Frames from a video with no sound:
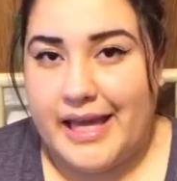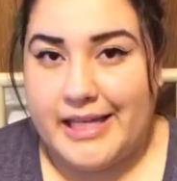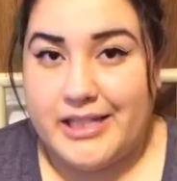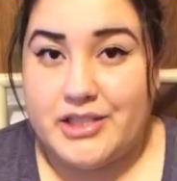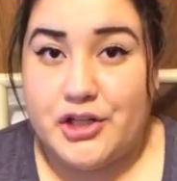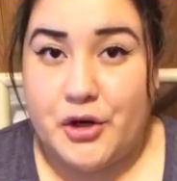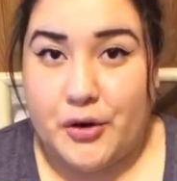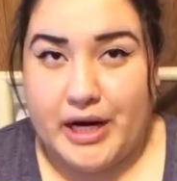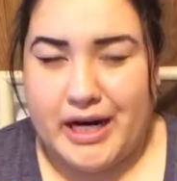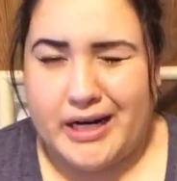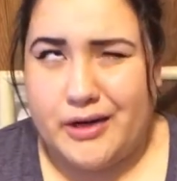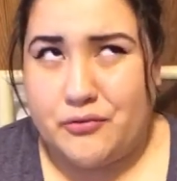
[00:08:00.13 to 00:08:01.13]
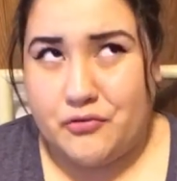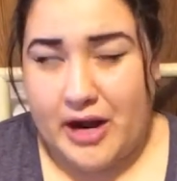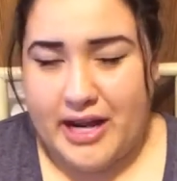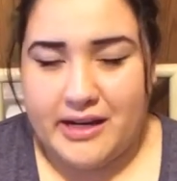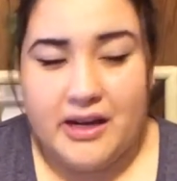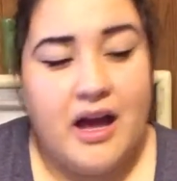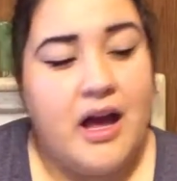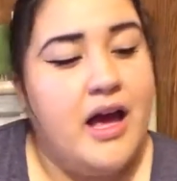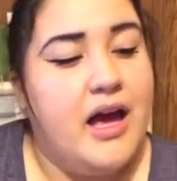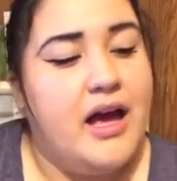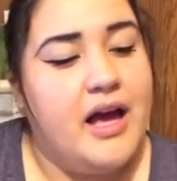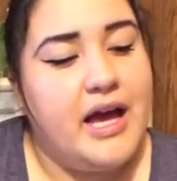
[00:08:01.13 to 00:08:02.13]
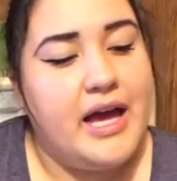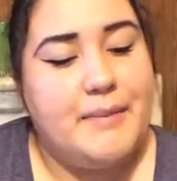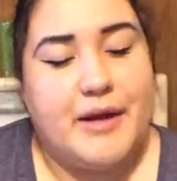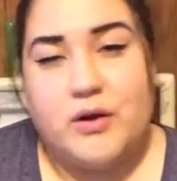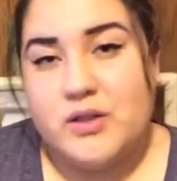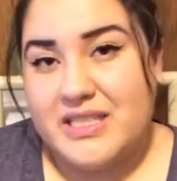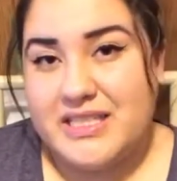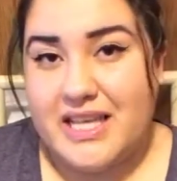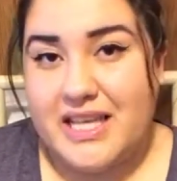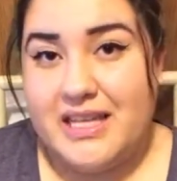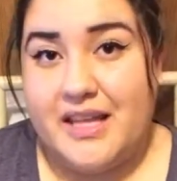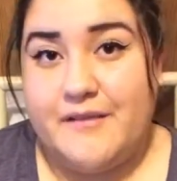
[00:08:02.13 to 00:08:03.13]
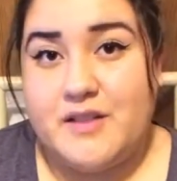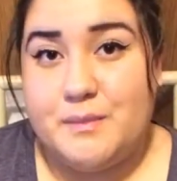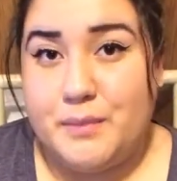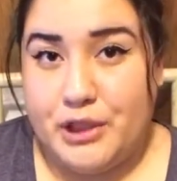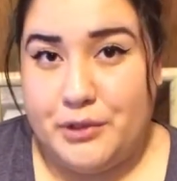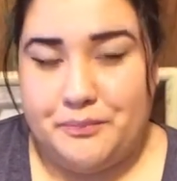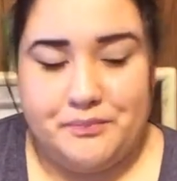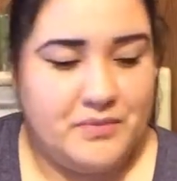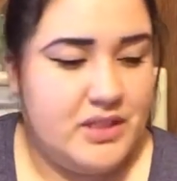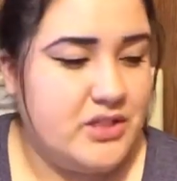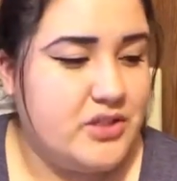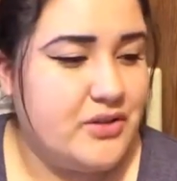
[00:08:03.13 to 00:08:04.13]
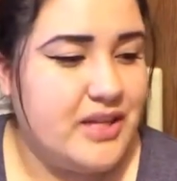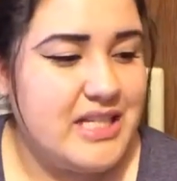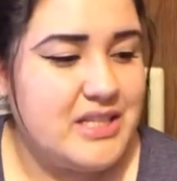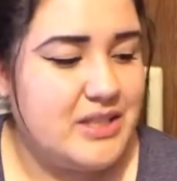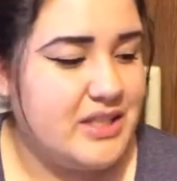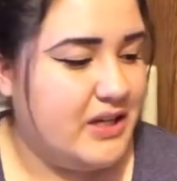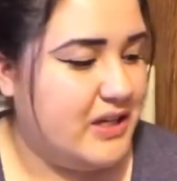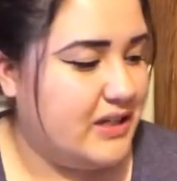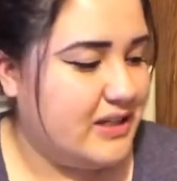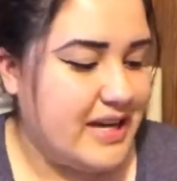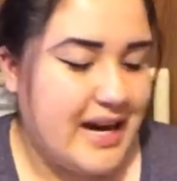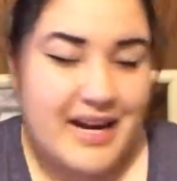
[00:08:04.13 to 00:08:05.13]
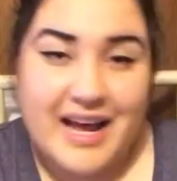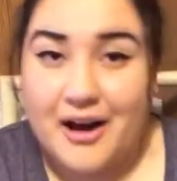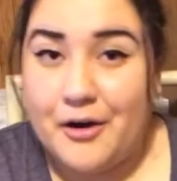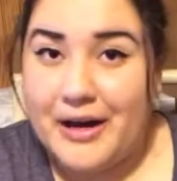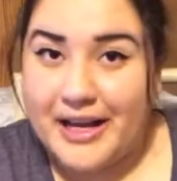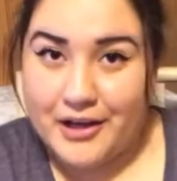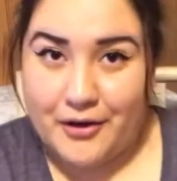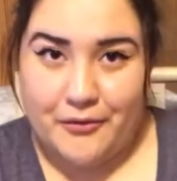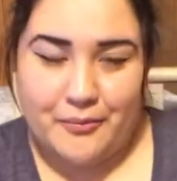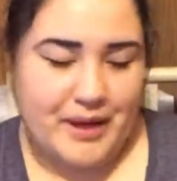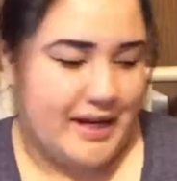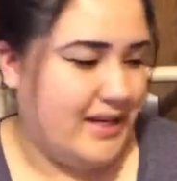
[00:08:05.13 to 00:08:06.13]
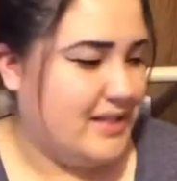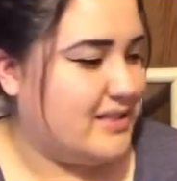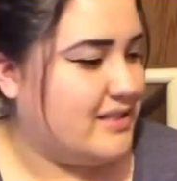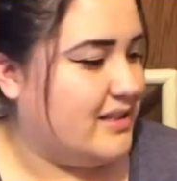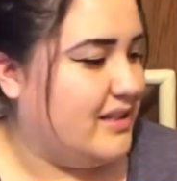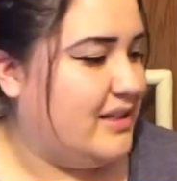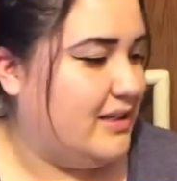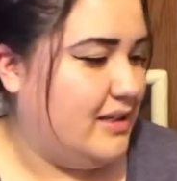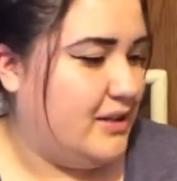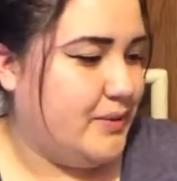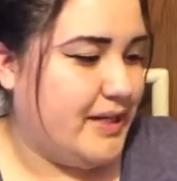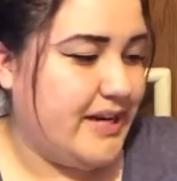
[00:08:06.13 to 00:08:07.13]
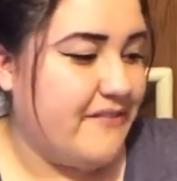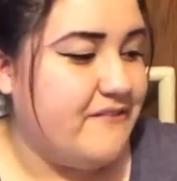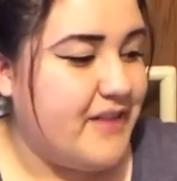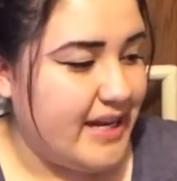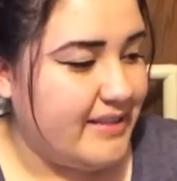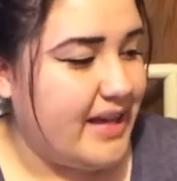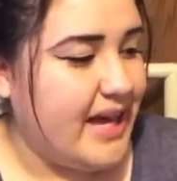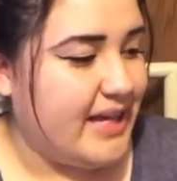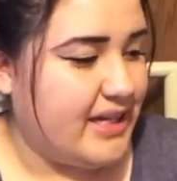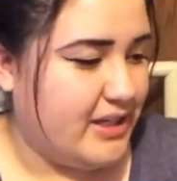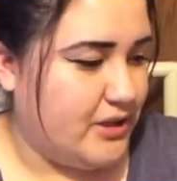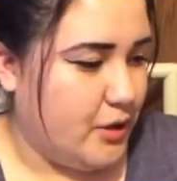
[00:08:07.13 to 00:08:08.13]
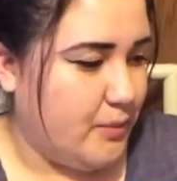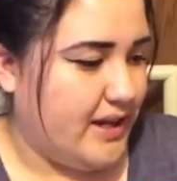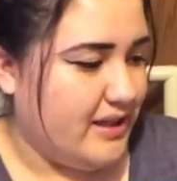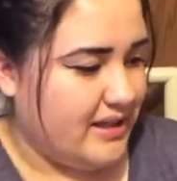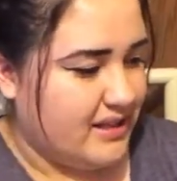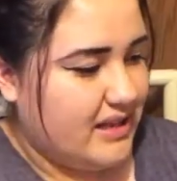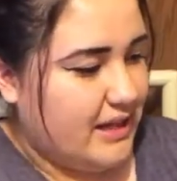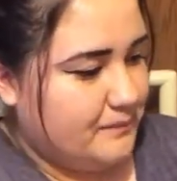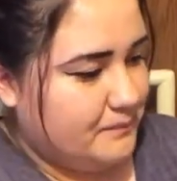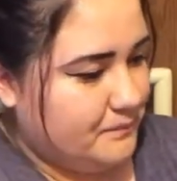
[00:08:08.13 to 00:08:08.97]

likes green and red. And my oldest son loves blue. So that's kind of how I go by it. When I can find that, I can go by it like that.